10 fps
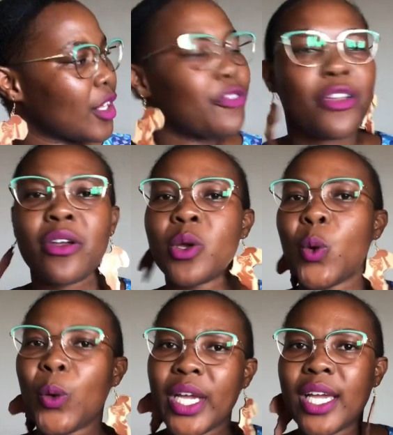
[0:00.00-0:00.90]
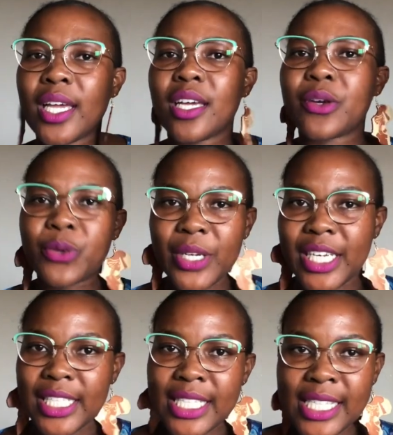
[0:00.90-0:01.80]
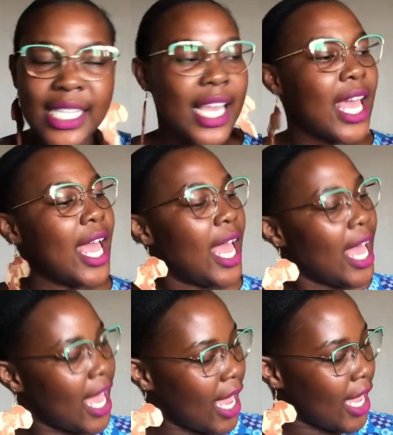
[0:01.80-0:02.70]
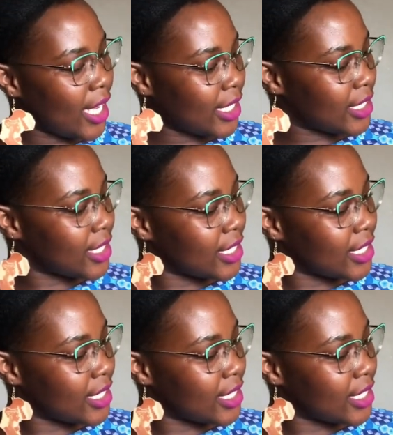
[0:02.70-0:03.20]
very quick reads and